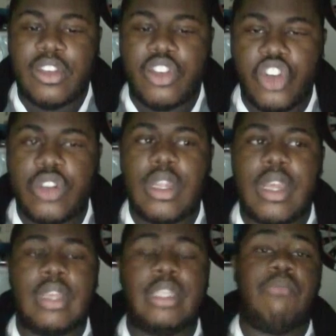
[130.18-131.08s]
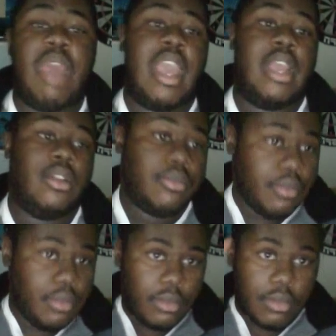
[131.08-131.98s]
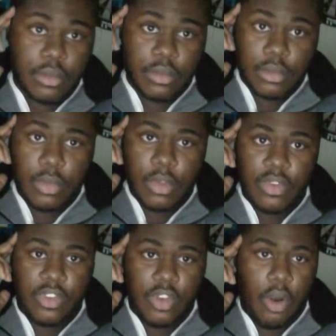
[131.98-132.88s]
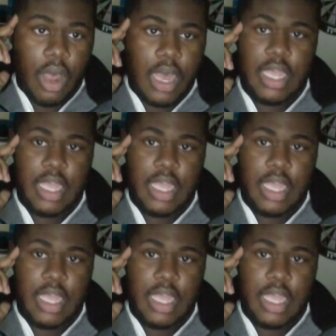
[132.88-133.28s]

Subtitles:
the decision is made. So,